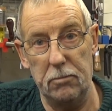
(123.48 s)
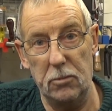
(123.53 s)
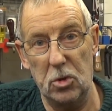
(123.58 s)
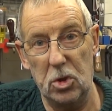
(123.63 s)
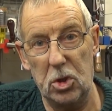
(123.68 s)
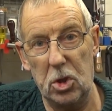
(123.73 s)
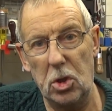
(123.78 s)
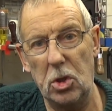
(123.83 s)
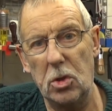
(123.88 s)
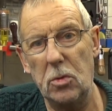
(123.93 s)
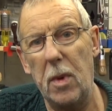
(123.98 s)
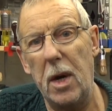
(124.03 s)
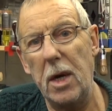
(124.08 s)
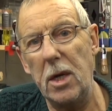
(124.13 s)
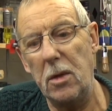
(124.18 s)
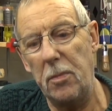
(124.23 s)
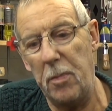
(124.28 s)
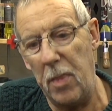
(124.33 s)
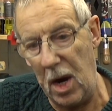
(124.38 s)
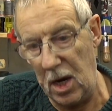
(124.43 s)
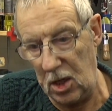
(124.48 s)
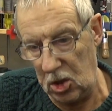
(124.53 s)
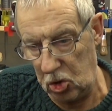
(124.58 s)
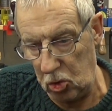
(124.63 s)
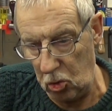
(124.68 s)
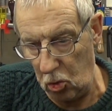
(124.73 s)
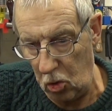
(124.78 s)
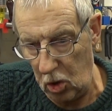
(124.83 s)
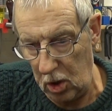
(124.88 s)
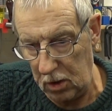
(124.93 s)
So she made a buck
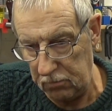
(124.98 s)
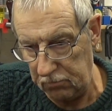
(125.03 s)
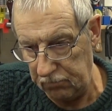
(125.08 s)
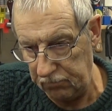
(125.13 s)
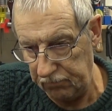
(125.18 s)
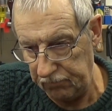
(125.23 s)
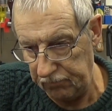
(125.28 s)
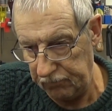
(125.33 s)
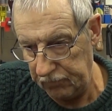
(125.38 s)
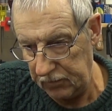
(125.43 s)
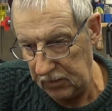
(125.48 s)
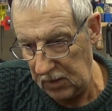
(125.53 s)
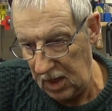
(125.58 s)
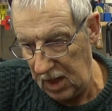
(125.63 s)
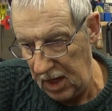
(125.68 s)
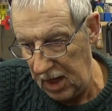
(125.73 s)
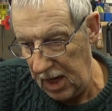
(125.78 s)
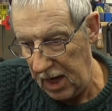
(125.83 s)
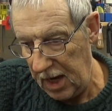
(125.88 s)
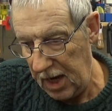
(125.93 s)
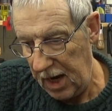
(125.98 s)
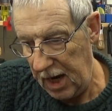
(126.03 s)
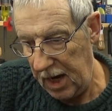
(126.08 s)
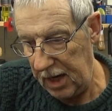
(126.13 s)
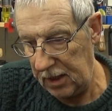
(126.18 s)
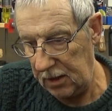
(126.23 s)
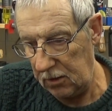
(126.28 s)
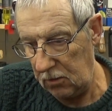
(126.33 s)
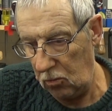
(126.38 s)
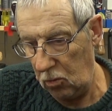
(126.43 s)
saw,
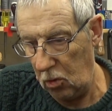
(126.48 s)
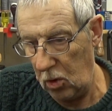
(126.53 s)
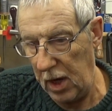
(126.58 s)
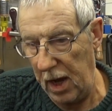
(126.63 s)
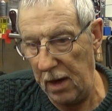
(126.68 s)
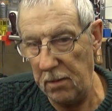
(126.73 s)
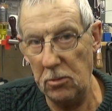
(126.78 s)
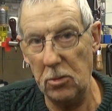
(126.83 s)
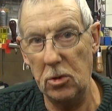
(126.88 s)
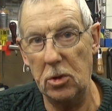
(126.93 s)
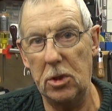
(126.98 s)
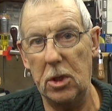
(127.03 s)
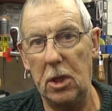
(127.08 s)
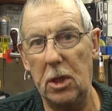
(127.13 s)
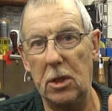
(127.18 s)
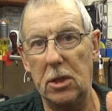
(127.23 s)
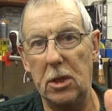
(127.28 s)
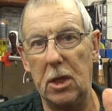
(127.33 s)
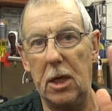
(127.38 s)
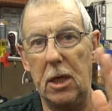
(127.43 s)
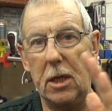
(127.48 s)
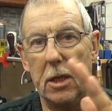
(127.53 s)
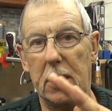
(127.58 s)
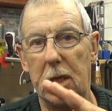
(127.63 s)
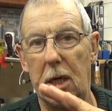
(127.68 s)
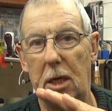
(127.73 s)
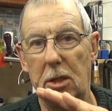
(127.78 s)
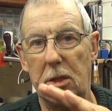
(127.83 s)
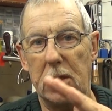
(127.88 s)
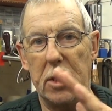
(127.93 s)
and what happens is it
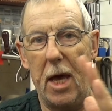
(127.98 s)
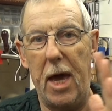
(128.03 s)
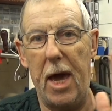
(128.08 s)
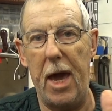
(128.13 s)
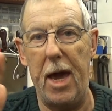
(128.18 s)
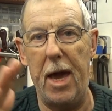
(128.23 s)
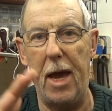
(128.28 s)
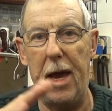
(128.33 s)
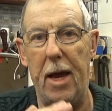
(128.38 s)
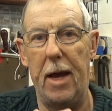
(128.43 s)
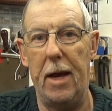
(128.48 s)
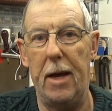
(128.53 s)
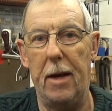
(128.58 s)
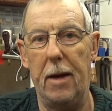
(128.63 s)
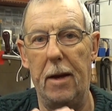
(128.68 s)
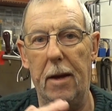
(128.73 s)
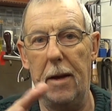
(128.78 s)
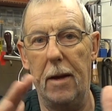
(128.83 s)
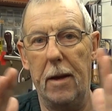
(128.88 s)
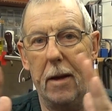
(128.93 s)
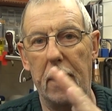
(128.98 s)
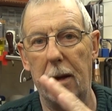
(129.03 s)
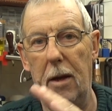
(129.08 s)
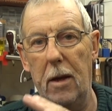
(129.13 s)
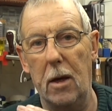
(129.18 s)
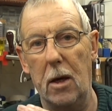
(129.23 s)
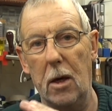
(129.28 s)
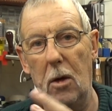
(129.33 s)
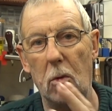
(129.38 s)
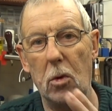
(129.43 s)
does that.
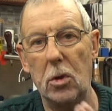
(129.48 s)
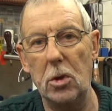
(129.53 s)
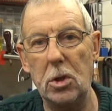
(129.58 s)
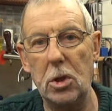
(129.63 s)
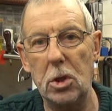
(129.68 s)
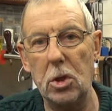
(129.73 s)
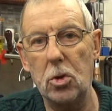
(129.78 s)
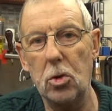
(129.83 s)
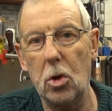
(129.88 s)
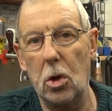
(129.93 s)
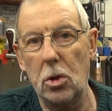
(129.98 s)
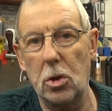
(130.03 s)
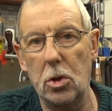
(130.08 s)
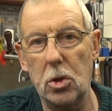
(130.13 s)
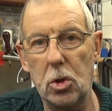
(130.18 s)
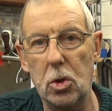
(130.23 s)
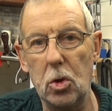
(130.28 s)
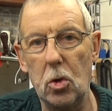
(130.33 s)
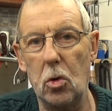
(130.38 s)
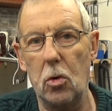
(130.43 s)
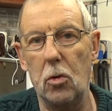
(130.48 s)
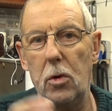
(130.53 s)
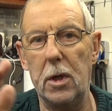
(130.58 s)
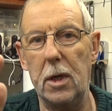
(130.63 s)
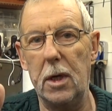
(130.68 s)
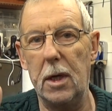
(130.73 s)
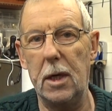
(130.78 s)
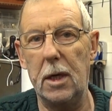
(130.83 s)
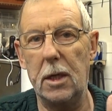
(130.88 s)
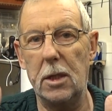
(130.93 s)
When she's trying to saw
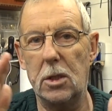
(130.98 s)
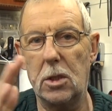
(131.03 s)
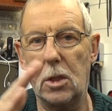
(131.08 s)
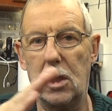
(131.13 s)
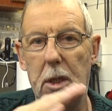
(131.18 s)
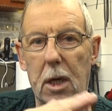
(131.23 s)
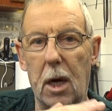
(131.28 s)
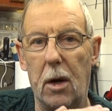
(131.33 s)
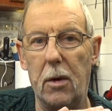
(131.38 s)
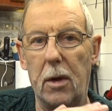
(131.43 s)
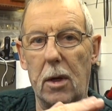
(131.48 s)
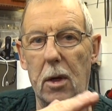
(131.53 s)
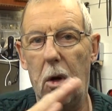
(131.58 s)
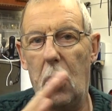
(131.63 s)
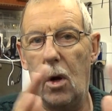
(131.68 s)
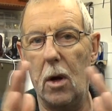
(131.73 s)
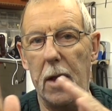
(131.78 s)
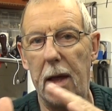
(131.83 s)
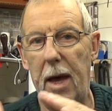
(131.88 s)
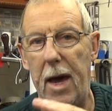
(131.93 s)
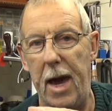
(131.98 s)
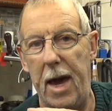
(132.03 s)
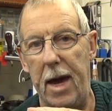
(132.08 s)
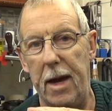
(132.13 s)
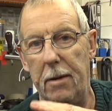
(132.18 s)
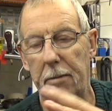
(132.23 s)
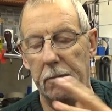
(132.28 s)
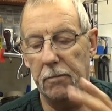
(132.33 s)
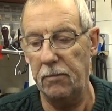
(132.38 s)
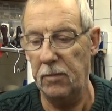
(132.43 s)
it, it's going like that.
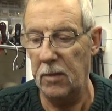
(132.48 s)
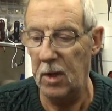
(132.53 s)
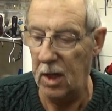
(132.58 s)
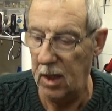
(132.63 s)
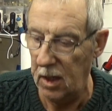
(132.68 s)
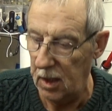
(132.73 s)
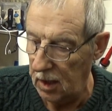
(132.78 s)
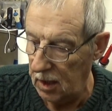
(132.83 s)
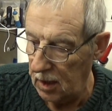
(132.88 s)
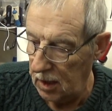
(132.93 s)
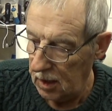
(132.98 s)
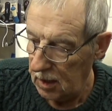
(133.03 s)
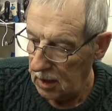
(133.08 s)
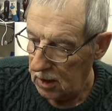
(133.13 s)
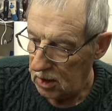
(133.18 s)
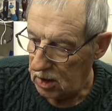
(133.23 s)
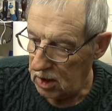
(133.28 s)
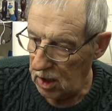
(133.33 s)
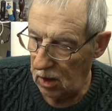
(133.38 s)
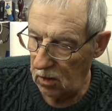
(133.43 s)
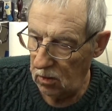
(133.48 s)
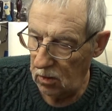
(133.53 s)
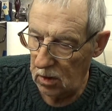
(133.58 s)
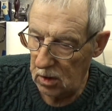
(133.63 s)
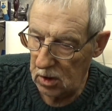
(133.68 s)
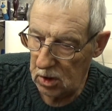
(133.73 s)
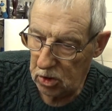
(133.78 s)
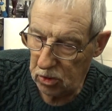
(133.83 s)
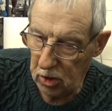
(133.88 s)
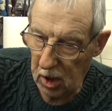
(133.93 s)
So
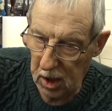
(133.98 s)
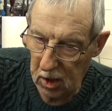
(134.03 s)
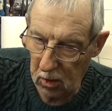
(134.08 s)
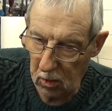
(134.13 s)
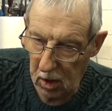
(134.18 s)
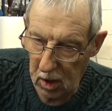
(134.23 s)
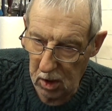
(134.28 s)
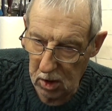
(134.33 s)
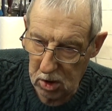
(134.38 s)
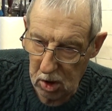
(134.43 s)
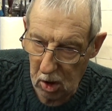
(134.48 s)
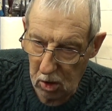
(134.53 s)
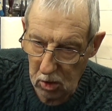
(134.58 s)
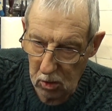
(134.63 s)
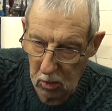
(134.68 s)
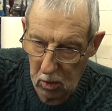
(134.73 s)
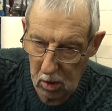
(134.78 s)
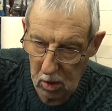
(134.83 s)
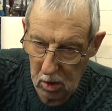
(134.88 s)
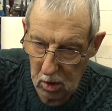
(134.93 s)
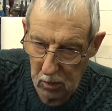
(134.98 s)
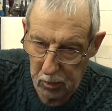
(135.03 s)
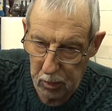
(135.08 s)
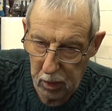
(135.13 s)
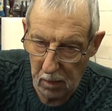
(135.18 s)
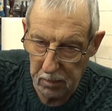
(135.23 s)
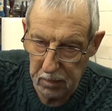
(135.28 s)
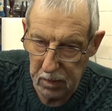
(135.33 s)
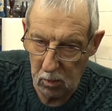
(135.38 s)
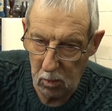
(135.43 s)
straight away I told her what her
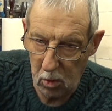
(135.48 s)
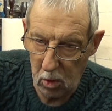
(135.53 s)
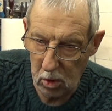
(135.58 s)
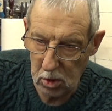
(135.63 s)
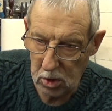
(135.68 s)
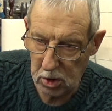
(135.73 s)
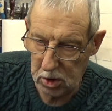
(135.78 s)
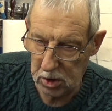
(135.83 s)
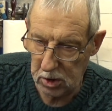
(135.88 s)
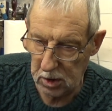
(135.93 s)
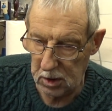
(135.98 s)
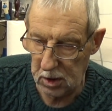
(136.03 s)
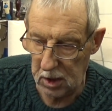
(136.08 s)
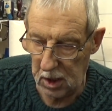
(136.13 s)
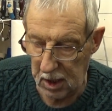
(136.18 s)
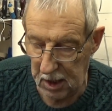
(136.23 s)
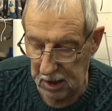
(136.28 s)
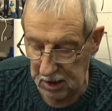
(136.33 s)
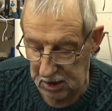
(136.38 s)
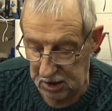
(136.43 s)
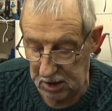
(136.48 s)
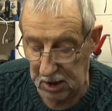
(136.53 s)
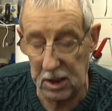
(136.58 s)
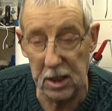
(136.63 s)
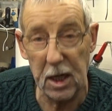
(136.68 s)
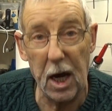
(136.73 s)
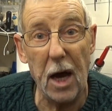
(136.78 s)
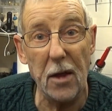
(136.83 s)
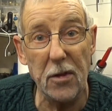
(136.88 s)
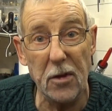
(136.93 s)
problem was, as did
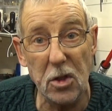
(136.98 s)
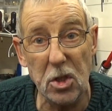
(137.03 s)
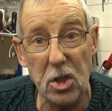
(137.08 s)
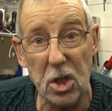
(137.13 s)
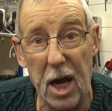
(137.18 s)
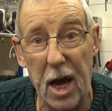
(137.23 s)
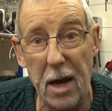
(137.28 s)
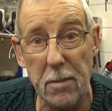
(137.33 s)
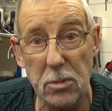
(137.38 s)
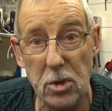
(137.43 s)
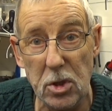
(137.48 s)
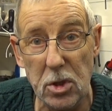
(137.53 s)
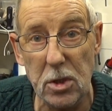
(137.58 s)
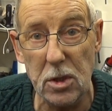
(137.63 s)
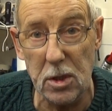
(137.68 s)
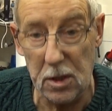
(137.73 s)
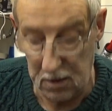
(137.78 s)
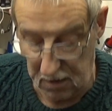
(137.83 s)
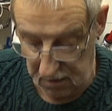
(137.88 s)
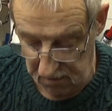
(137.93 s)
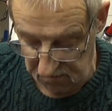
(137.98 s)
other chaps.